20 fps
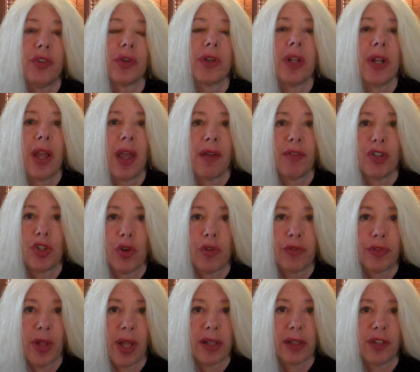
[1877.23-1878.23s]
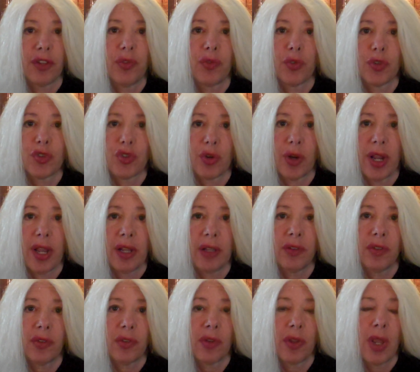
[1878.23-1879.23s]
you're going to have a no-fly list for
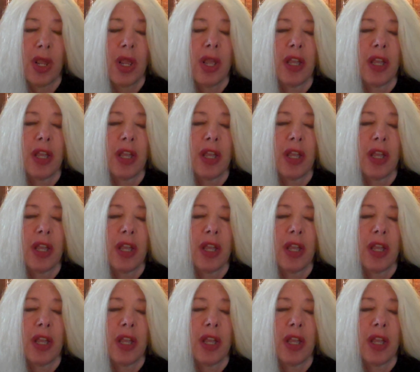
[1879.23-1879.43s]
trains.